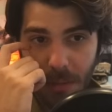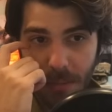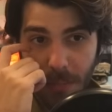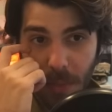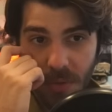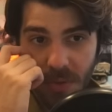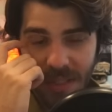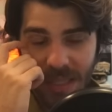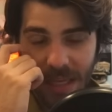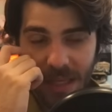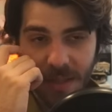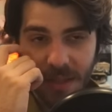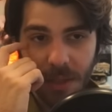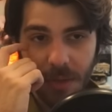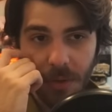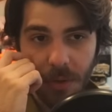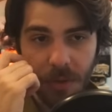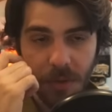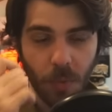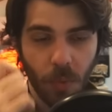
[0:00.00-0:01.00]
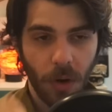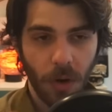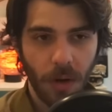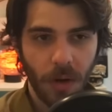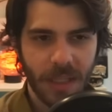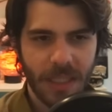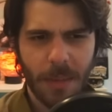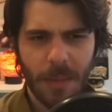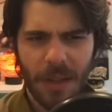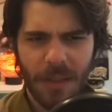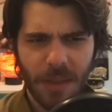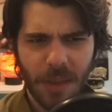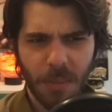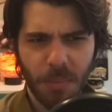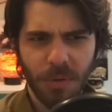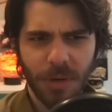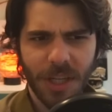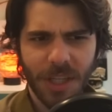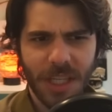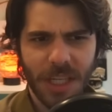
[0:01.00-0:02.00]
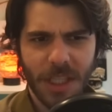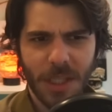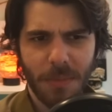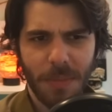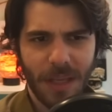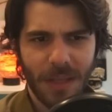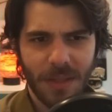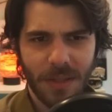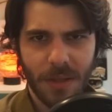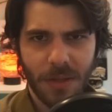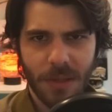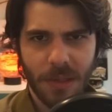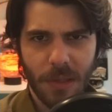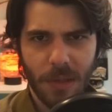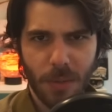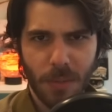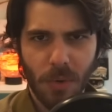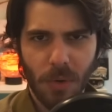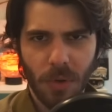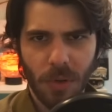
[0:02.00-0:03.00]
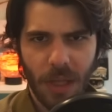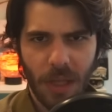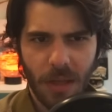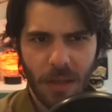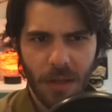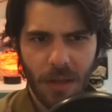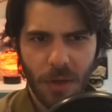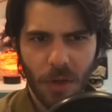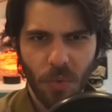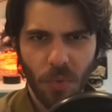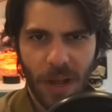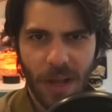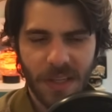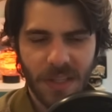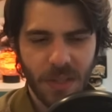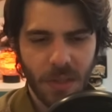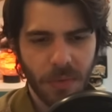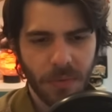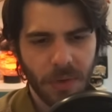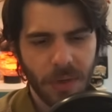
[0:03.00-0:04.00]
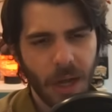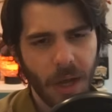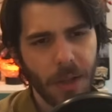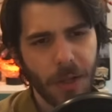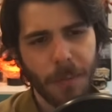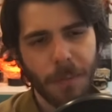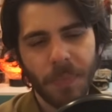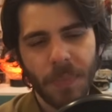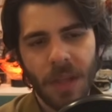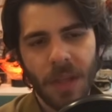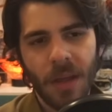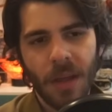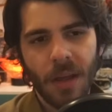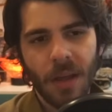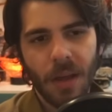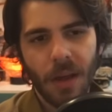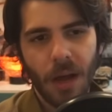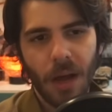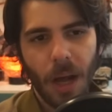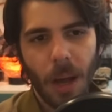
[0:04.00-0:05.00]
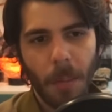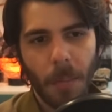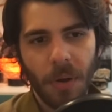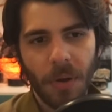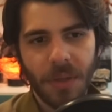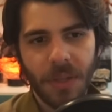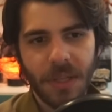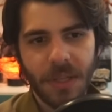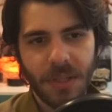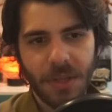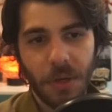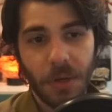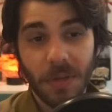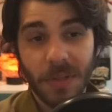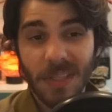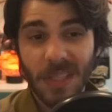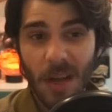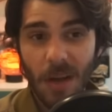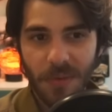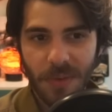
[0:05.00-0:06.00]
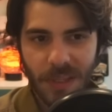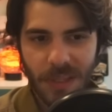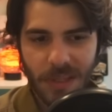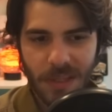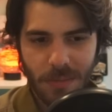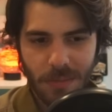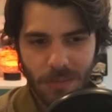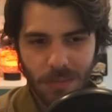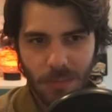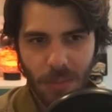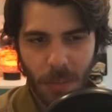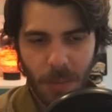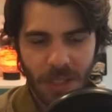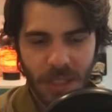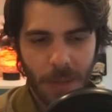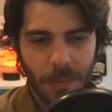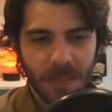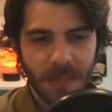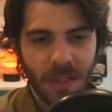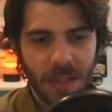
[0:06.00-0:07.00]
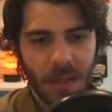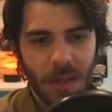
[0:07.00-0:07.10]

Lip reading: most tank interiors were, except I think the British actually painted theirs a little more like a gray-silver color. But the interior itself is pretty much empty.